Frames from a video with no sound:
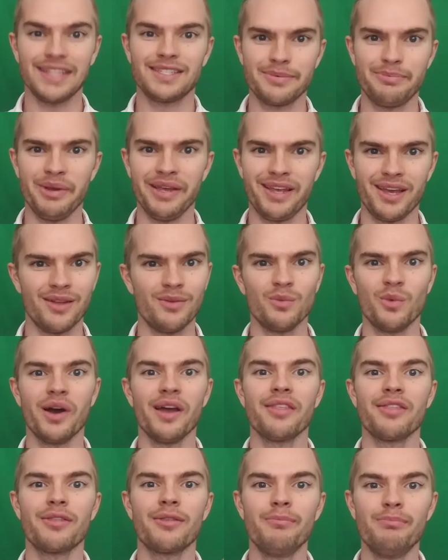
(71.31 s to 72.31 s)
begin
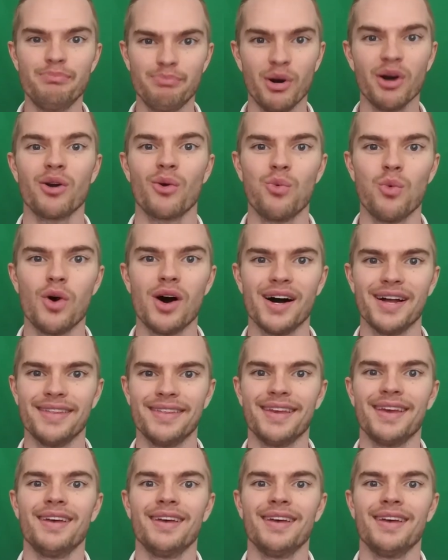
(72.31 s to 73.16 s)
with Book 1,